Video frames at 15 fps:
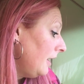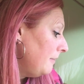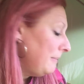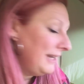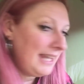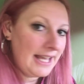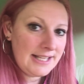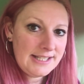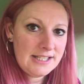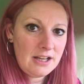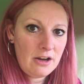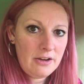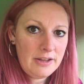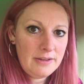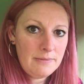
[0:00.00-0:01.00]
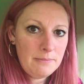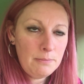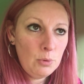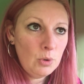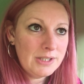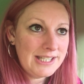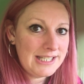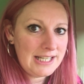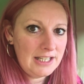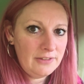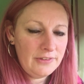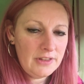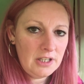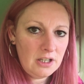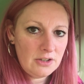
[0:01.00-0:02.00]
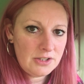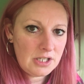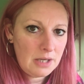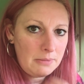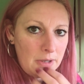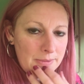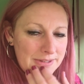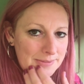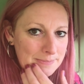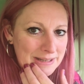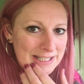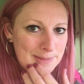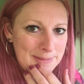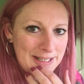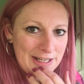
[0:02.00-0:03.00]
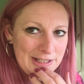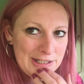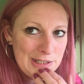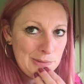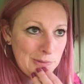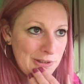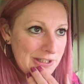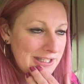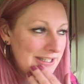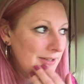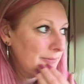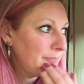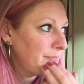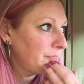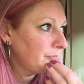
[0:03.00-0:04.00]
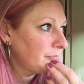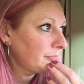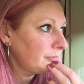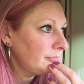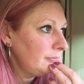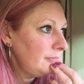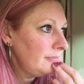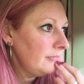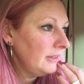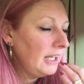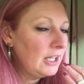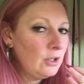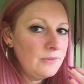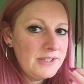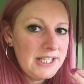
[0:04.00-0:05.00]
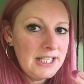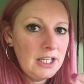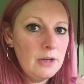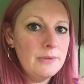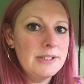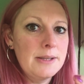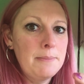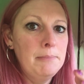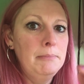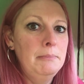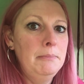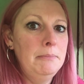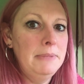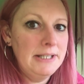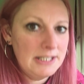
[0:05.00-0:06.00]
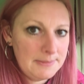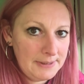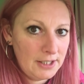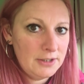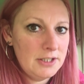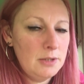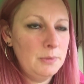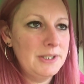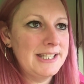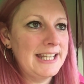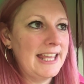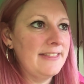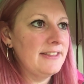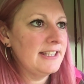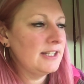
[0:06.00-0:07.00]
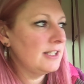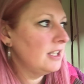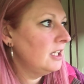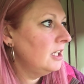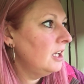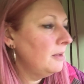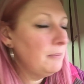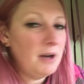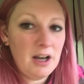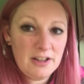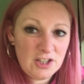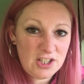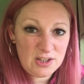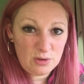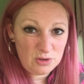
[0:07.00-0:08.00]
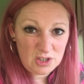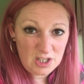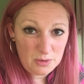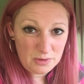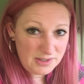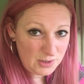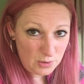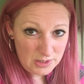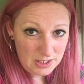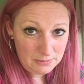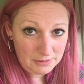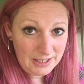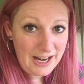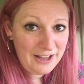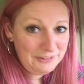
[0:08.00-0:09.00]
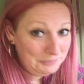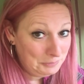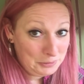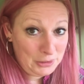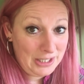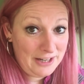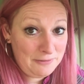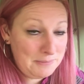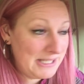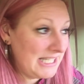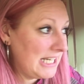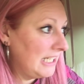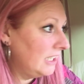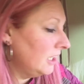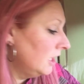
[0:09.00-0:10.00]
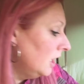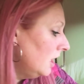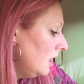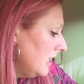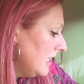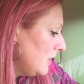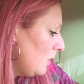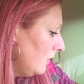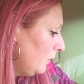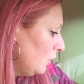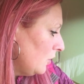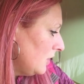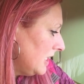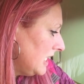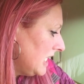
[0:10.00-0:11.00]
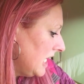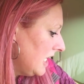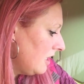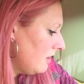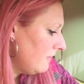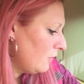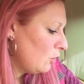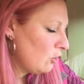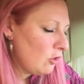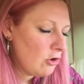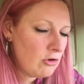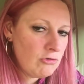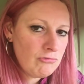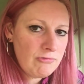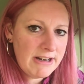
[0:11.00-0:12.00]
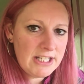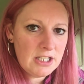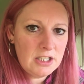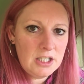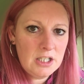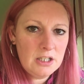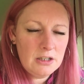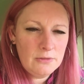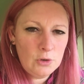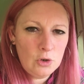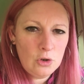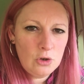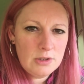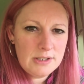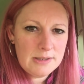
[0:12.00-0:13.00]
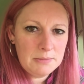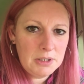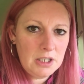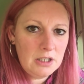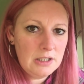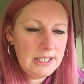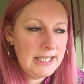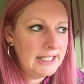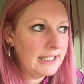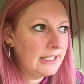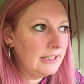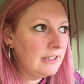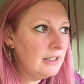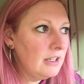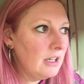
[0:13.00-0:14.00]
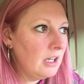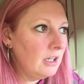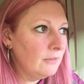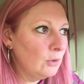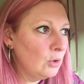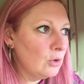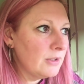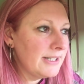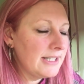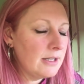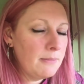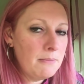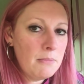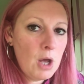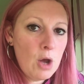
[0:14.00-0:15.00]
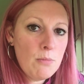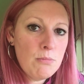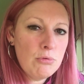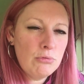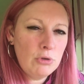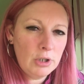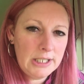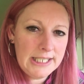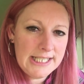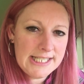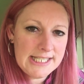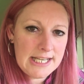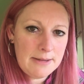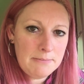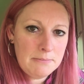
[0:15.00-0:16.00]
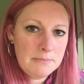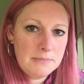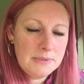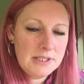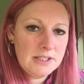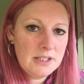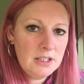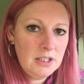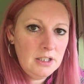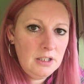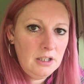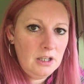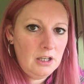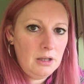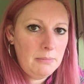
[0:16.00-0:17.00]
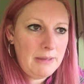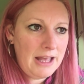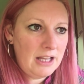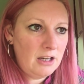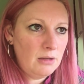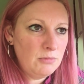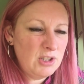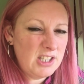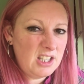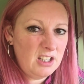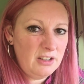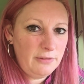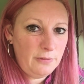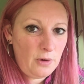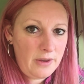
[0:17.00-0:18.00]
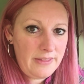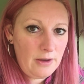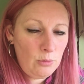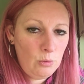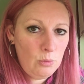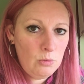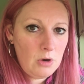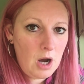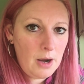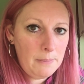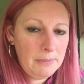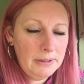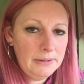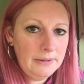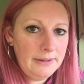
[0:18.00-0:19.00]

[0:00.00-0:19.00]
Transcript: But yes, I bought a steak for the last time I was meant to be going to the woods. And obviously I was meant to be going to the woods again but I just thought, you know what, sod it, I'm gonna have my steak. So I've got steak, I've got red onion, I've got some garlic, I've got some broccoli stems, and I'm just gonna fry that all up.